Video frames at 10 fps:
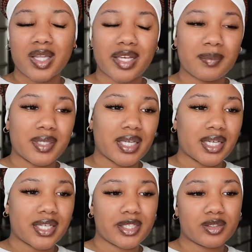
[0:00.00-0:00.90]
claiming
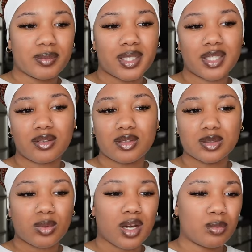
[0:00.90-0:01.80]
that Kendrick be hitting on
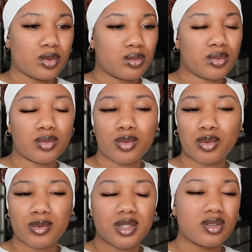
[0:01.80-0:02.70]
his wife, you
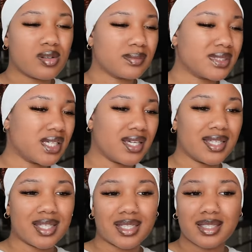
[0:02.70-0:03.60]
know what I'm
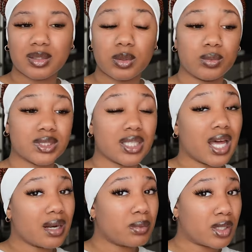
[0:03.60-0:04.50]
saying? Like, it was a
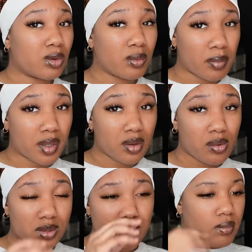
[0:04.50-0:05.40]
lot of below the
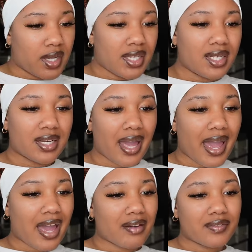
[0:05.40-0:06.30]
belt, but he didn't
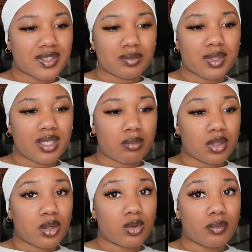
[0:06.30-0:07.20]
have as many
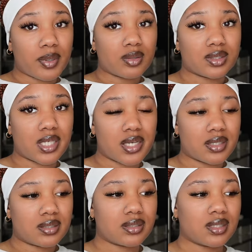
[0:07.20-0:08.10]
below the belts
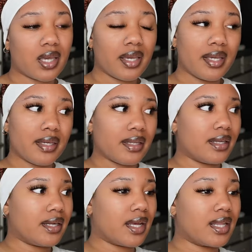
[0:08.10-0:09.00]
as Can
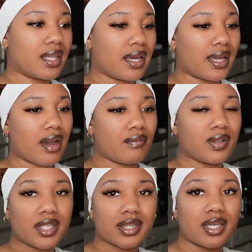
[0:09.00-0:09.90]
did. And I
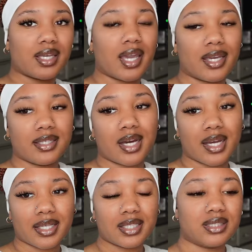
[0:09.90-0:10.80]
really think K-Dot,
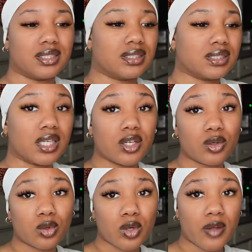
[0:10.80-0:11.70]
he's a
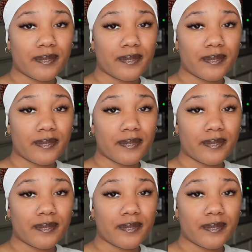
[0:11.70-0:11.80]
skilled